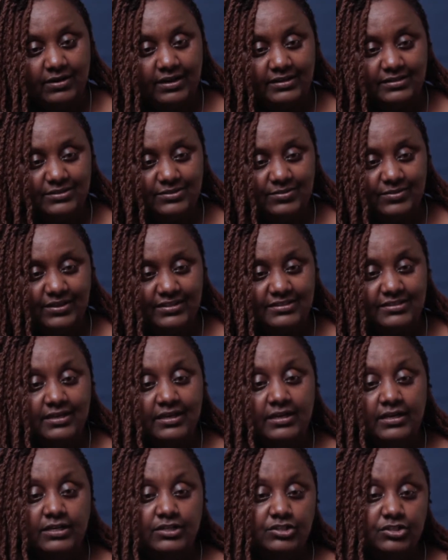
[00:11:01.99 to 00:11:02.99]
work so that
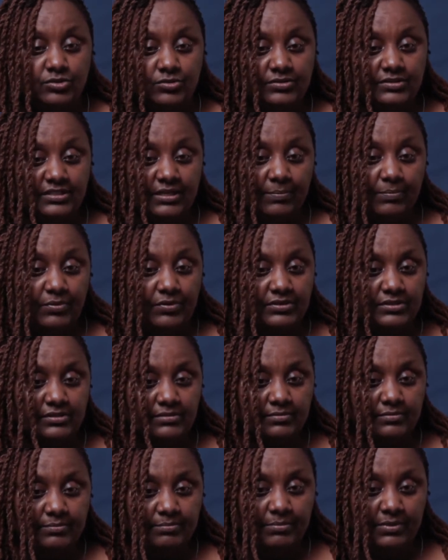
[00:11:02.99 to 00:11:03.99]
she could support
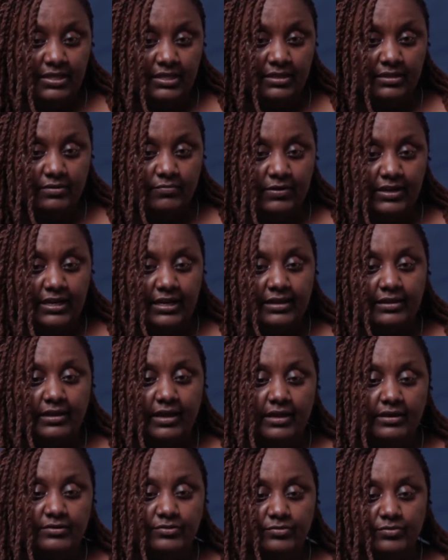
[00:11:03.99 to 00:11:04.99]
me while
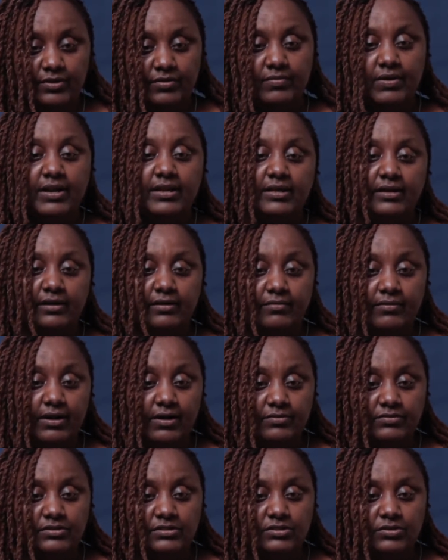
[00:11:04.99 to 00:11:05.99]
I do the running
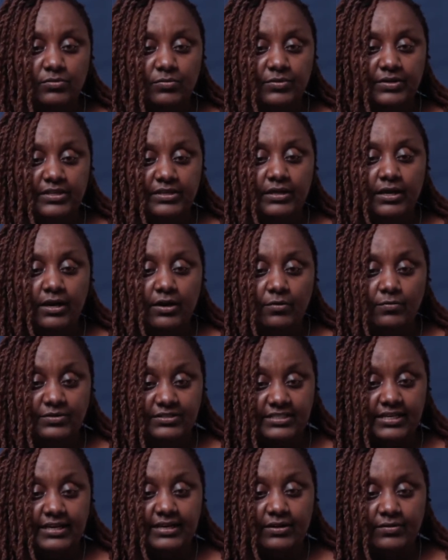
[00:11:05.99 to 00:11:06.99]
around. So we
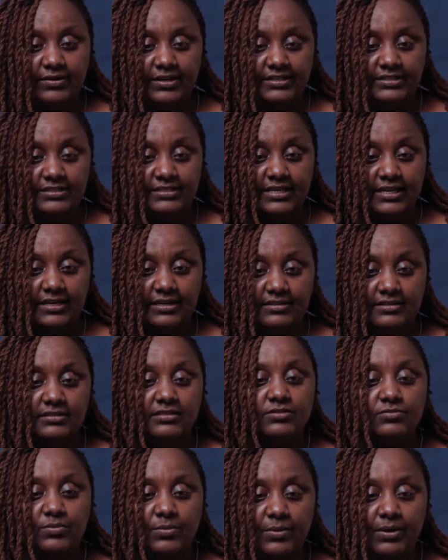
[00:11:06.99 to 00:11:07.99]
sat down and decided this
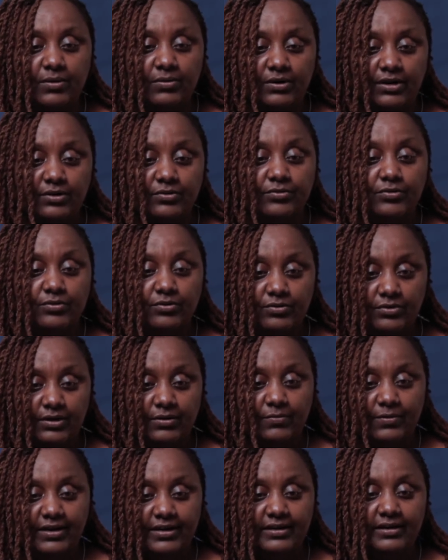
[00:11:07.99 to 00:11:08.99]
is what we're going to do. You're going to
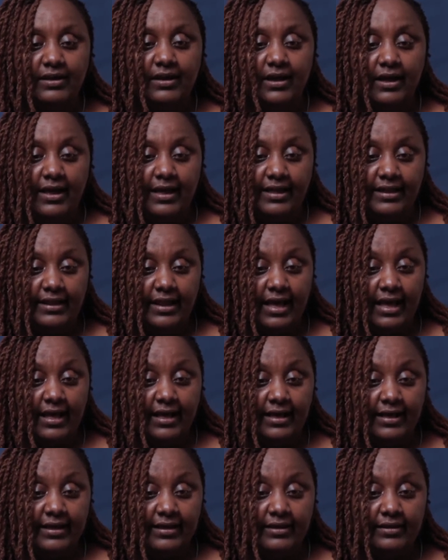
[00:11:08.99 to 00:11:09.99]
work, and
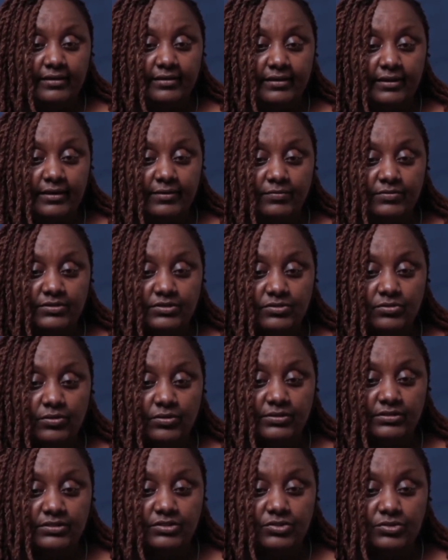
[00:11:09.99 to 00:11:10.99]
I was
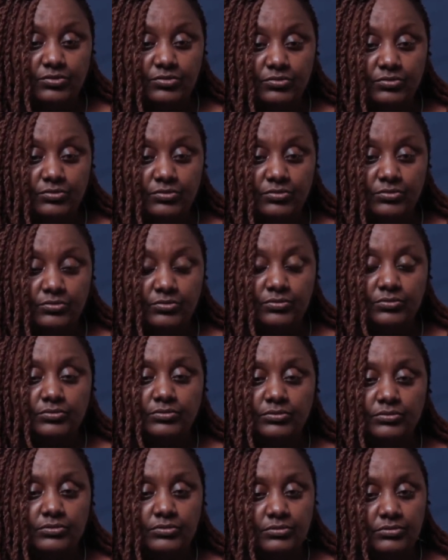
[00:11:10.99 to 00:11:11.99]
going to,
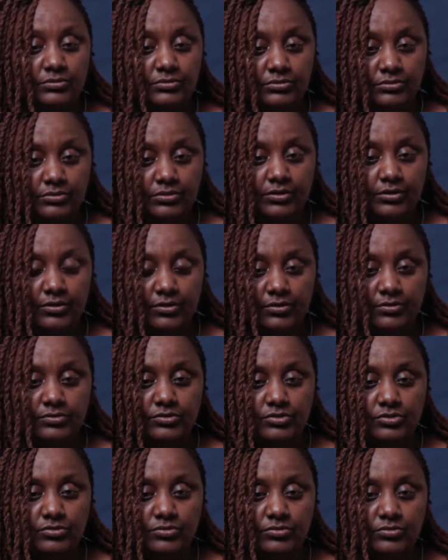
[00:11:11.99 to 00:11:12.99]

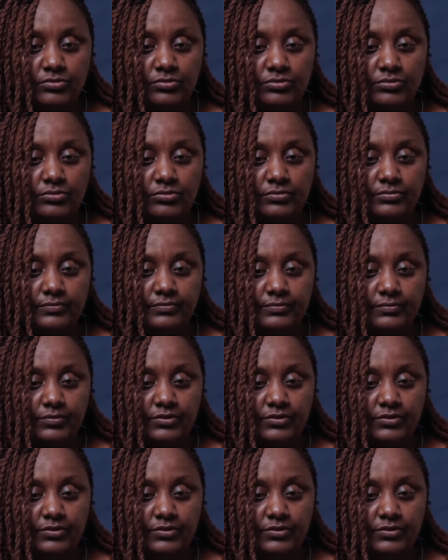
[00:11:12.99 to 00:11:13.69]
to